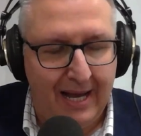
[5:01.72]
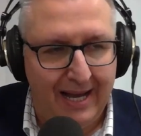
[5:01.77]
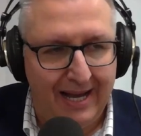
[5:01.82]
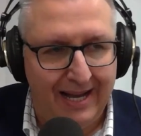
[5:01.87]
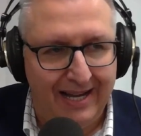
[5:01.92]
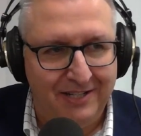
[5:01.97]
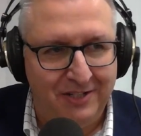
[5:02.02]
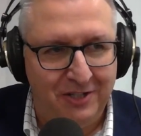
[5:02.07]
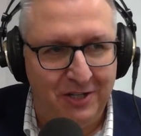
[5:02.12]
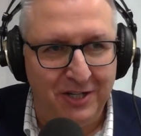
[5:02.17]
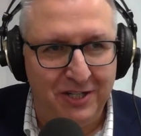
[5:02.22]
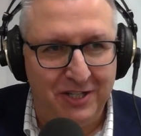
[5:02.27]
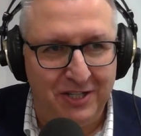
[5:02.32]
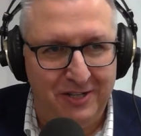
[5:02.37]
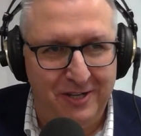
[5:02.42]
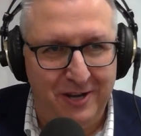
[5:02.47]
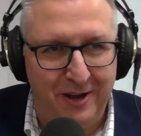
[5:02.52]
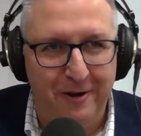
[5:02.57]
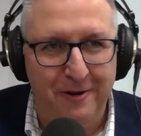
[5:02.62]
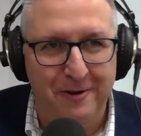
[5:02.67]
I'm just
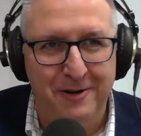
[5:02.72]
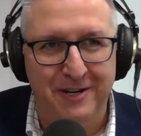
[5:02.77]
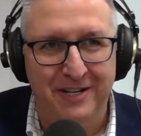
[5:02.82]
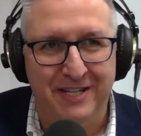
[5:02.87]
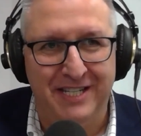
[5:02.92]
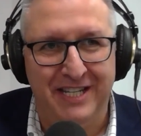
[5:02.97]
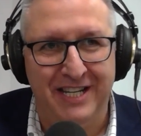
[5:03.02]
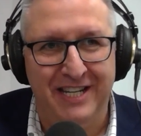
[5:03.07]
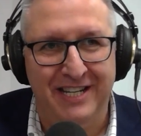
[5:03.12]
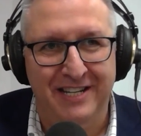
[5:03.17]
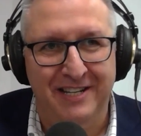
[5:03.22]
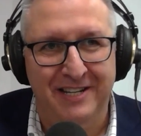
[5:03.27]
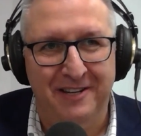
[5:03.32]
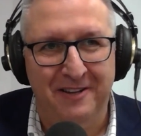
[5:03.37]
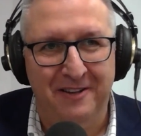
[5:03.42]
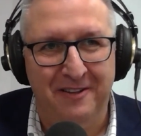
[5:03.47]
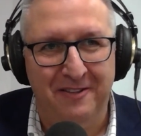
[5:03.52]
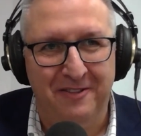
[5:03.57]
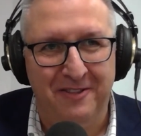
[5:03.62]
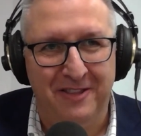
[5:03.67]

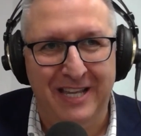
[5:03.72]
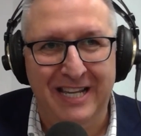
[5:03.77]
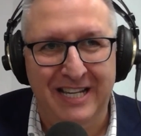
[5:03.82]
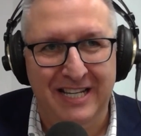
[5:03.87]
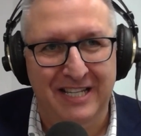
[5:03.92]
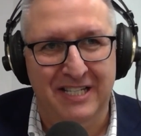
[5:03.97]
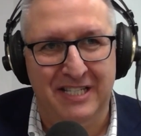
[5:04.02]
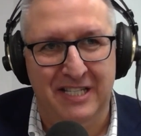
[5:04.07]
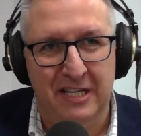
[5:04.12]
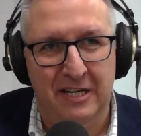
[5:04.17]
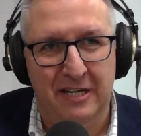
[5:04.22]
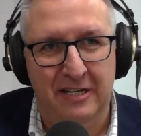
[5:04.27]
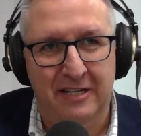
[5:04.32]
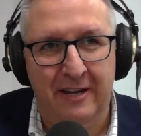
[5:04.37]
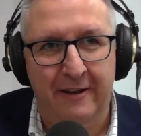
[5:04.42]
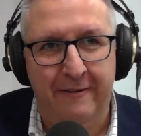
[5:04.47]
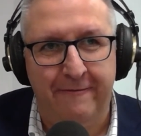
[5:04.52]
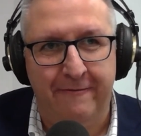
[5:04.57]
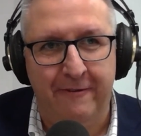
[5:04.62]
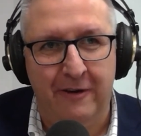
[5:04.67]
noticing things that are
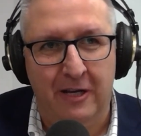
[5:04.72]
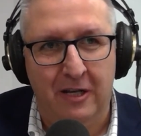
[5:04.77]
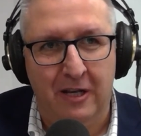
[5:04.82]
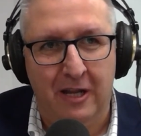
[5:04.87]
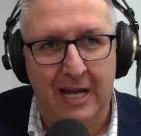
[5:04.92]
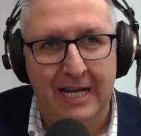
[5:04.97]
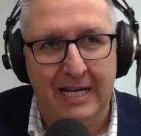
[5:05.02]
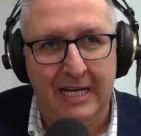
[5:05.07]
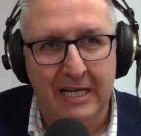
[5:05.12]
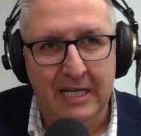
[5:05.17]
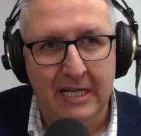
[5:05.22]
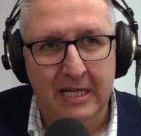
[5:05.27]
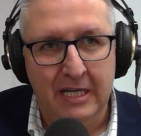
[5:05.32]
different, like